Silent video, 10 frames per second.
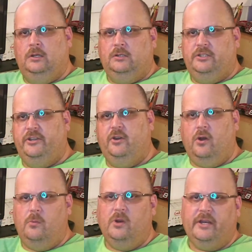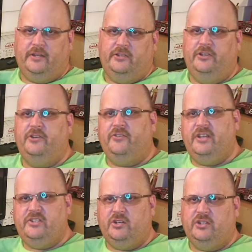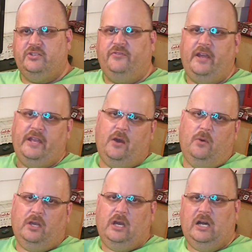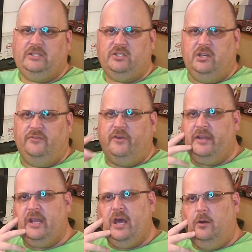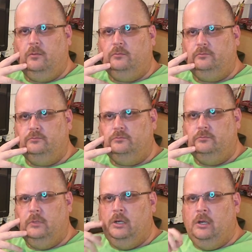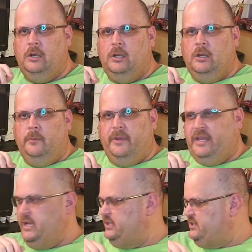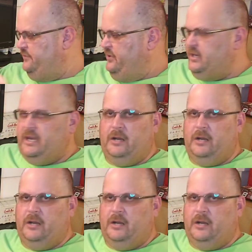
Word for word: Do your homework, do your research, find out what costs are, find out. Because if you're going to